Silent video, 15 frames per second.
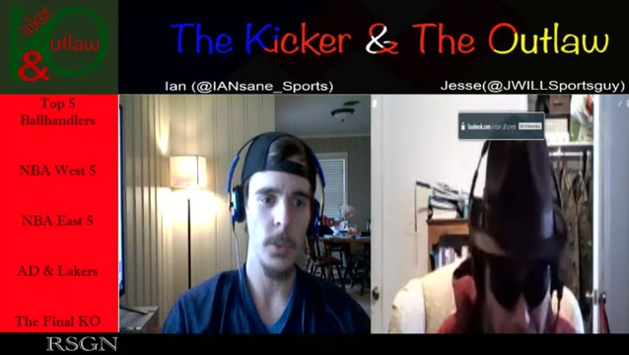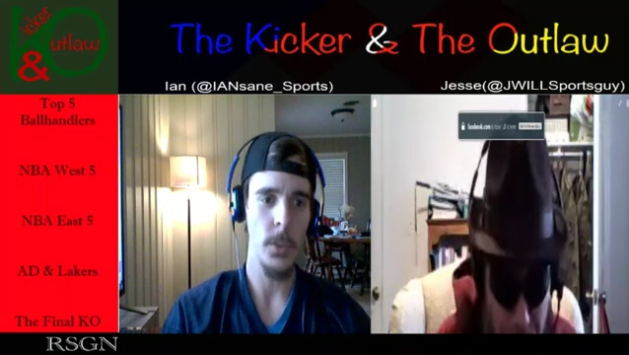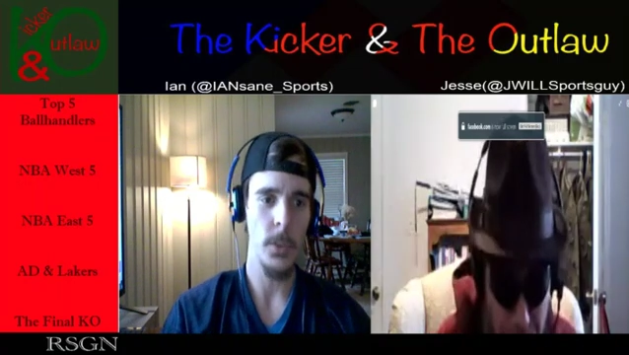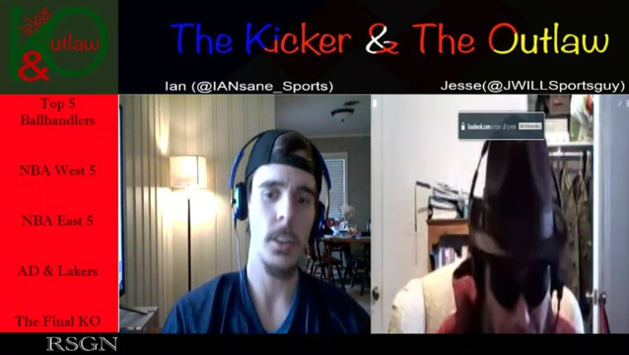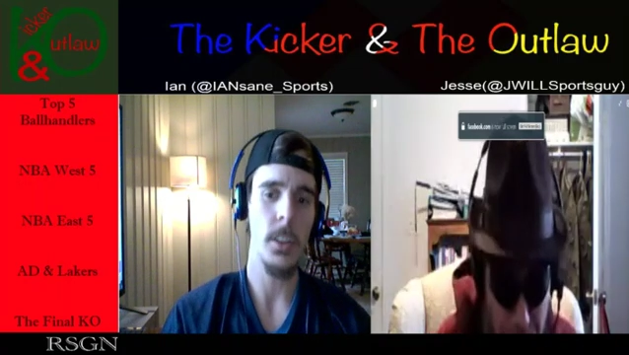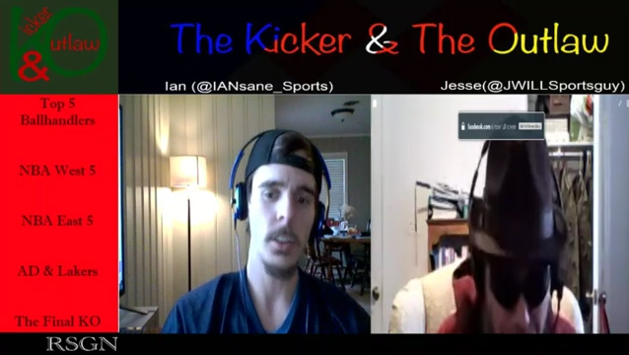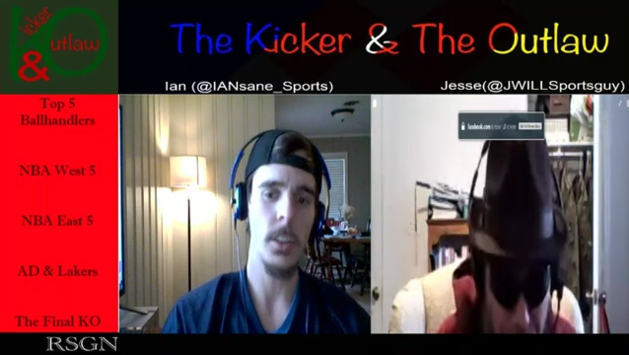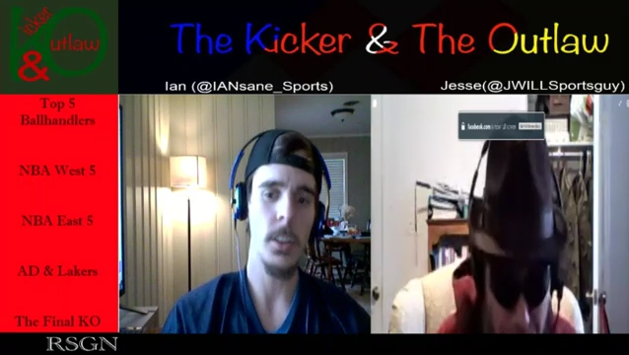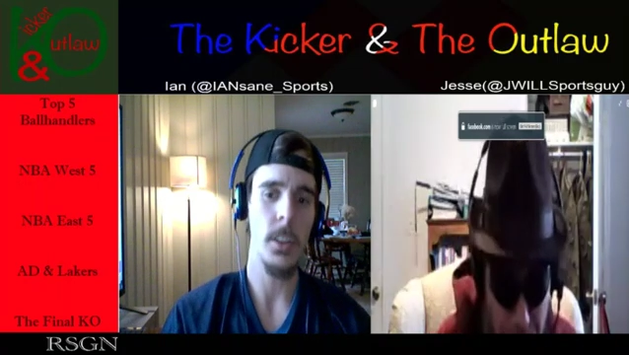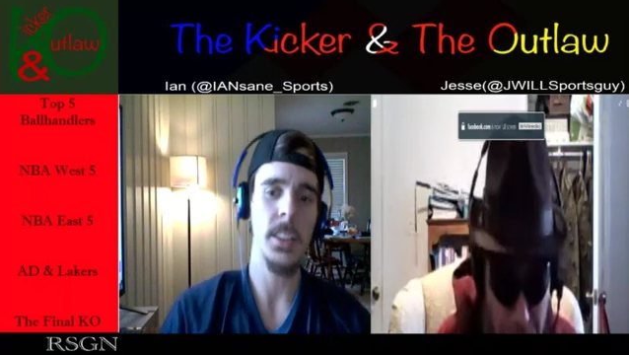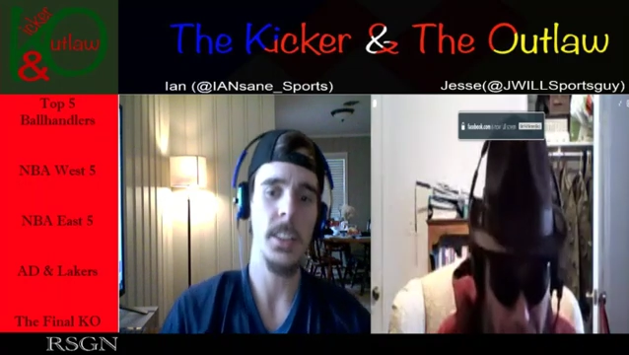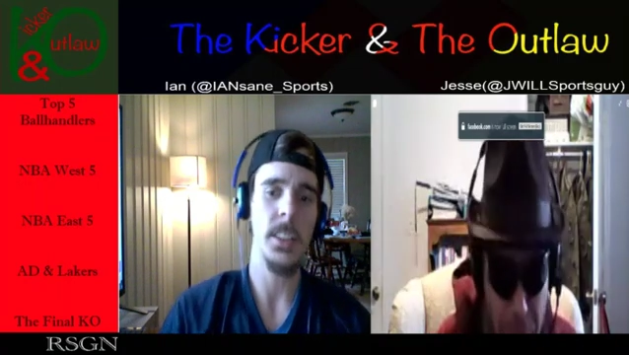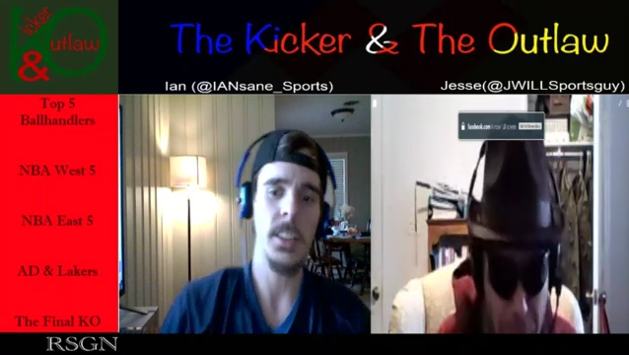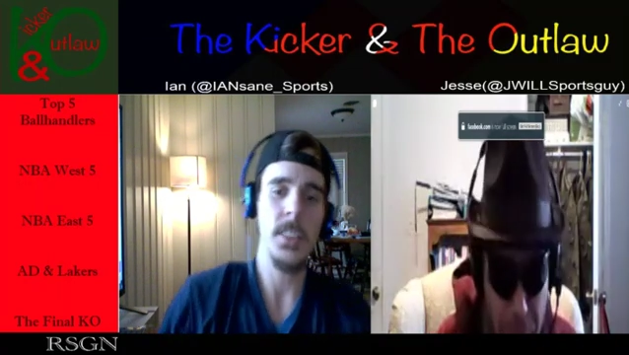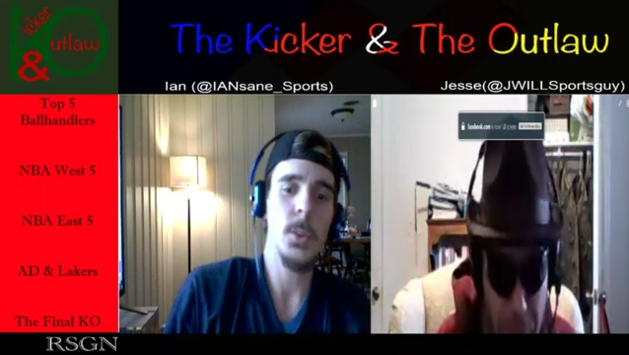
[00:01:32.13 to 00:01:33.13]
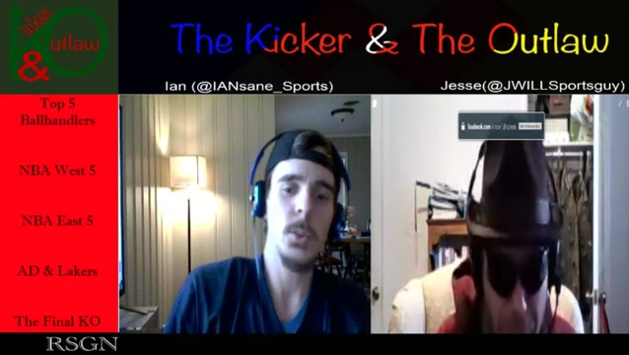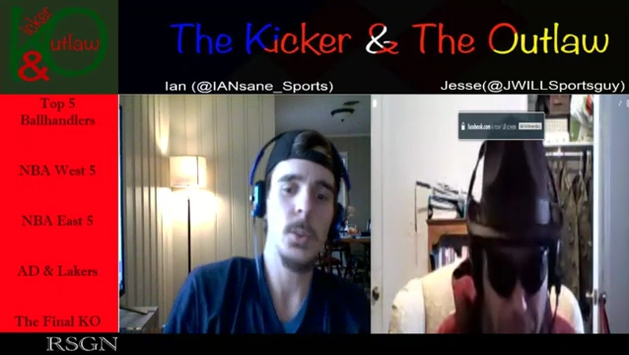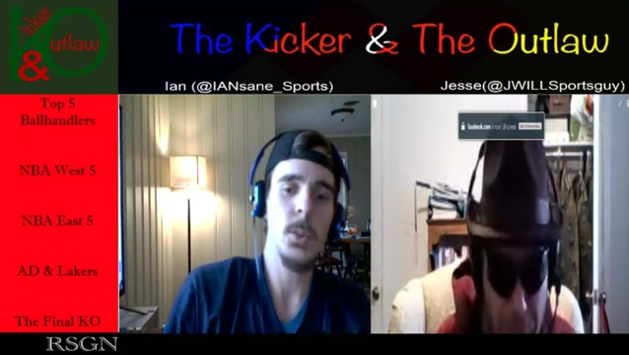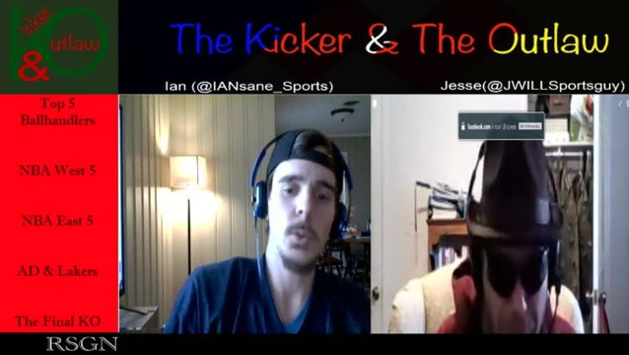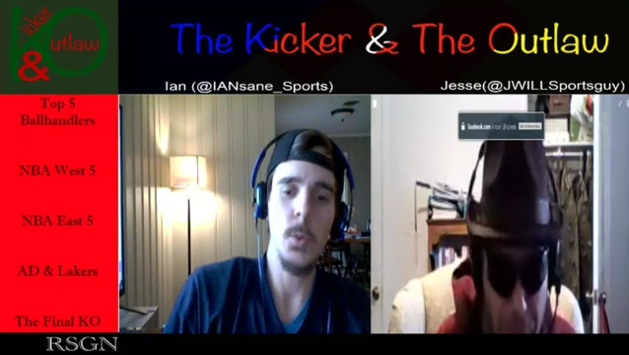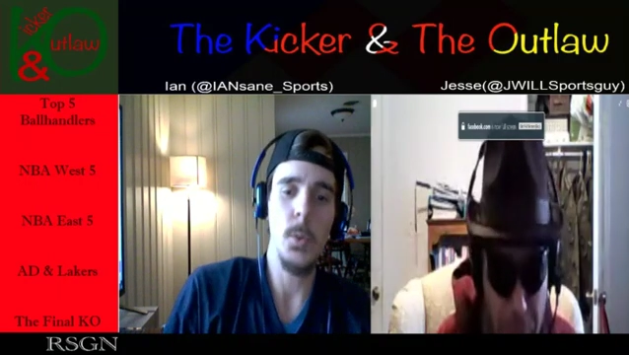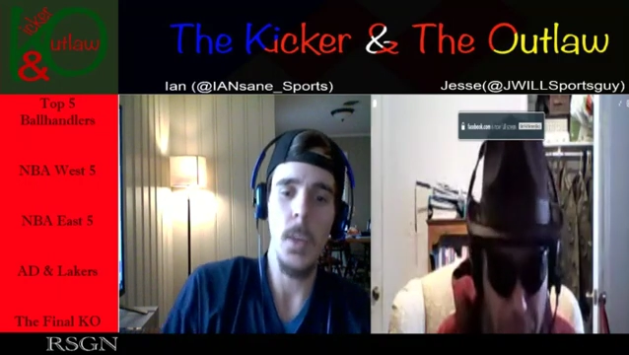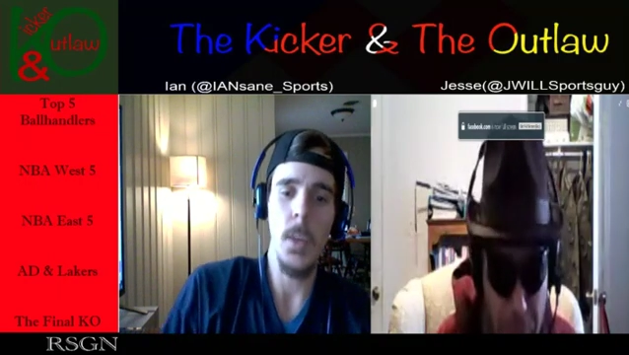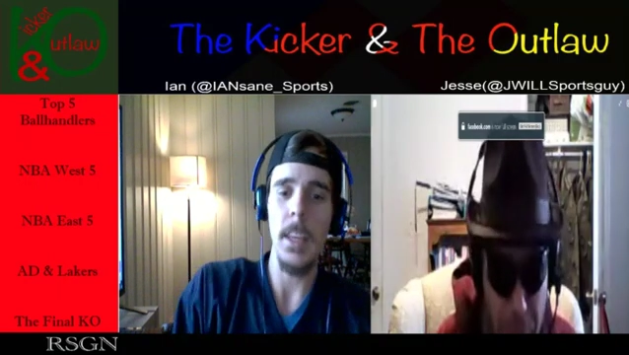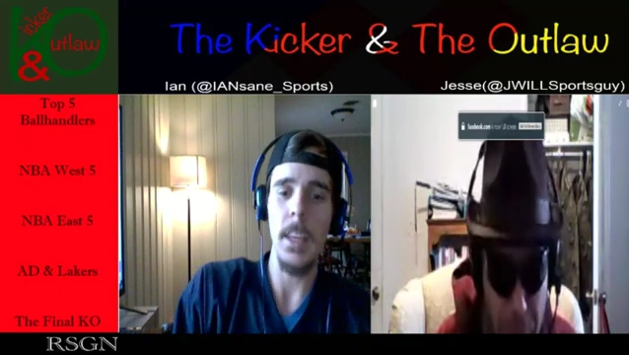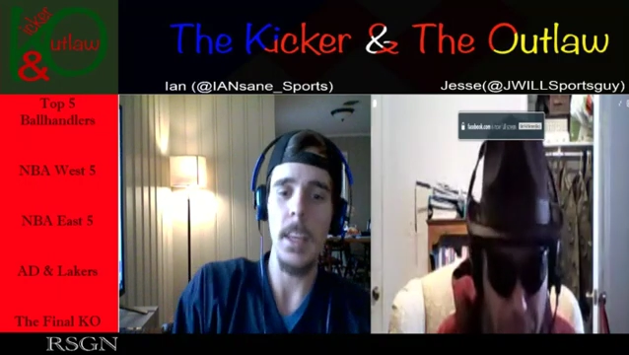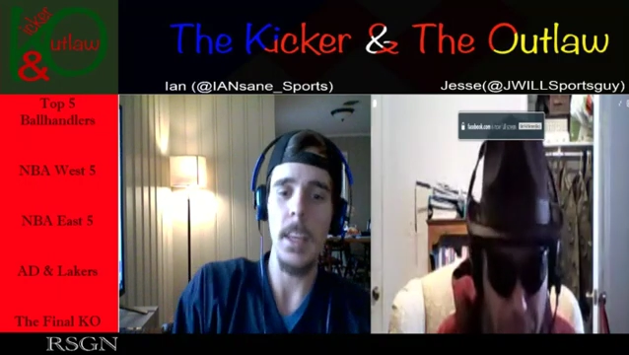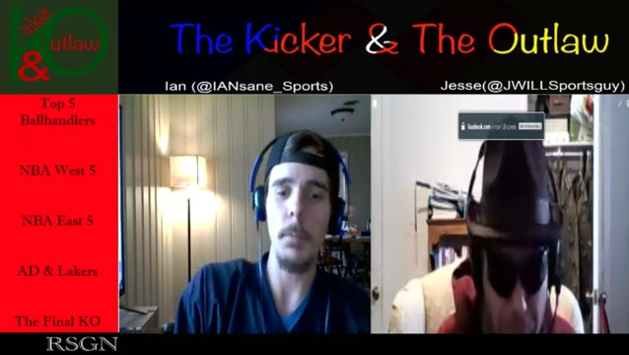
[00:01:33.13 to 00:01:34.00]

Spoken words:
Hopefully y'all listen to